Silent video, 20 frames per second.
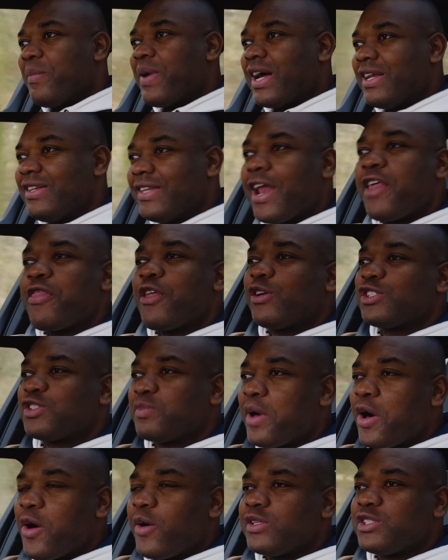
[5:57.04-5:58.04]
but none of those
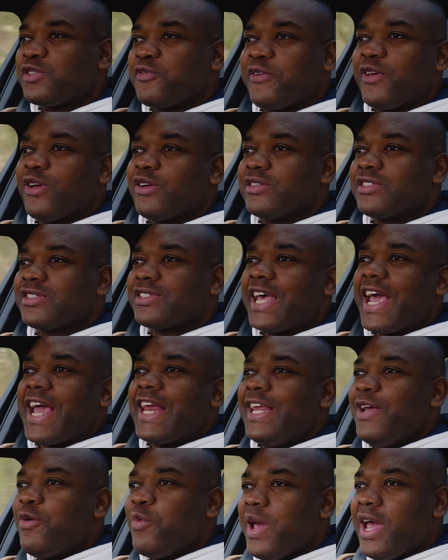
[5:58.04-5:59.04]
modes feels
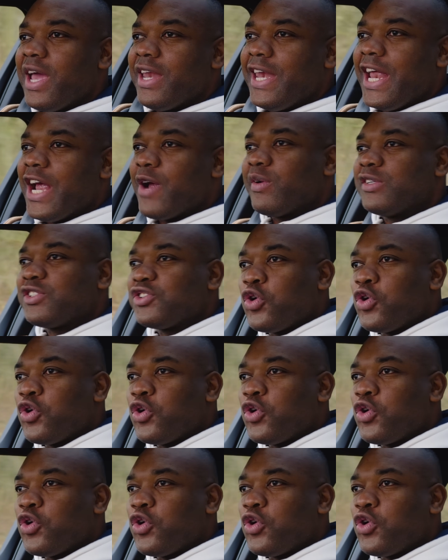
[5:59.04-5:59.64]
anywhere near as